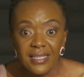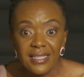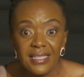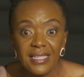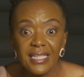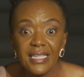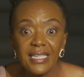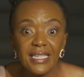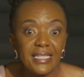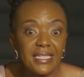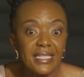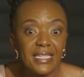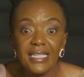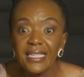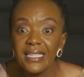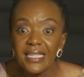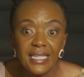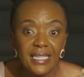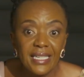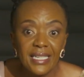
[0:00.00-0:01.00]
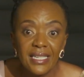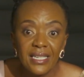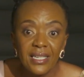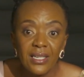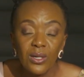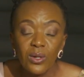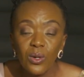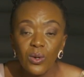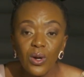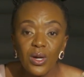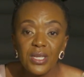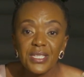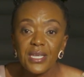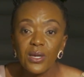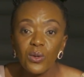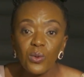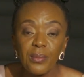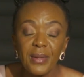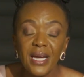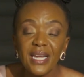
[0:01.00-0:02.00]
Nini.
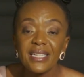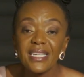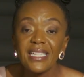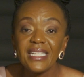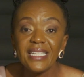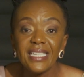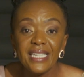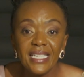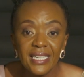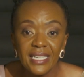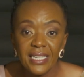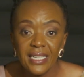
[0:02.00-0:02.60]
Koze kube nini.